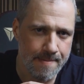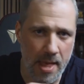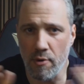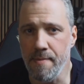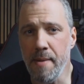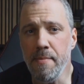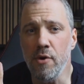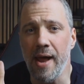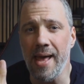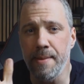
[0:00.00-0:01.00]
Now
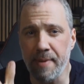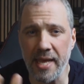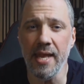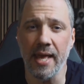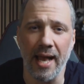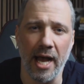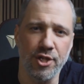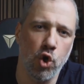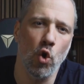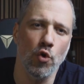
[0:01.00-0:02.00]
remember at the beginning, I
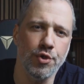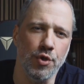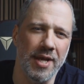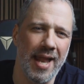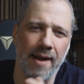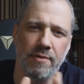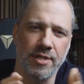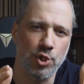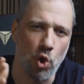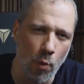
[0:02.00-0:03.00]
told you that I
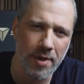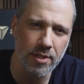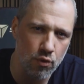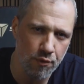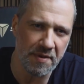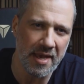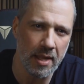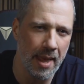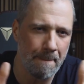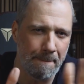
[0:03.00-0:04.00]
was going to reveal a